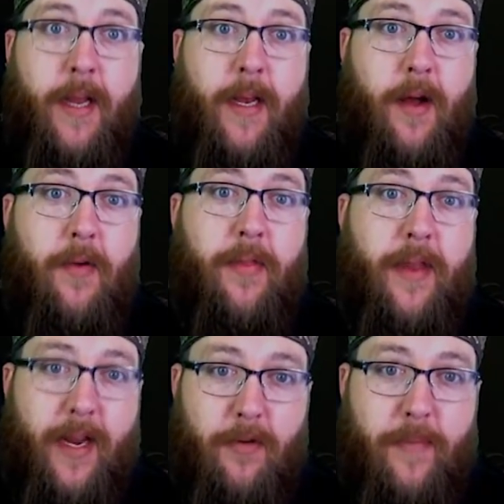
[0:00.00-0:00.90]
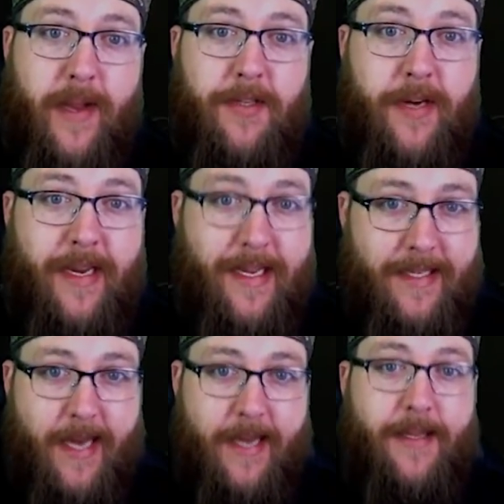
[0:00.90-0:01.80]
Now the Necromancer
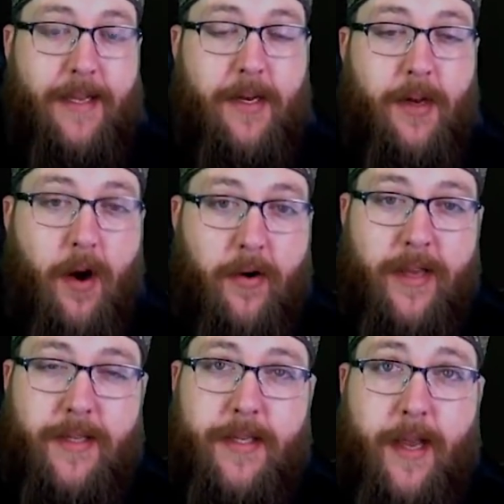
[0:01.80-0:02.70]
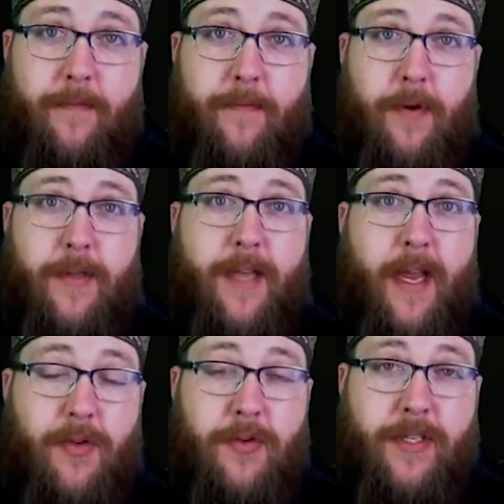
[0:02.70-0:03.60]
is getting the Inarius set for its
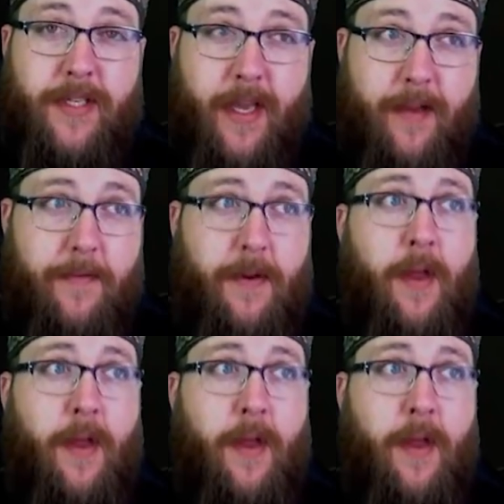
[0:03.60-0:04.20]
Haedrig's Gift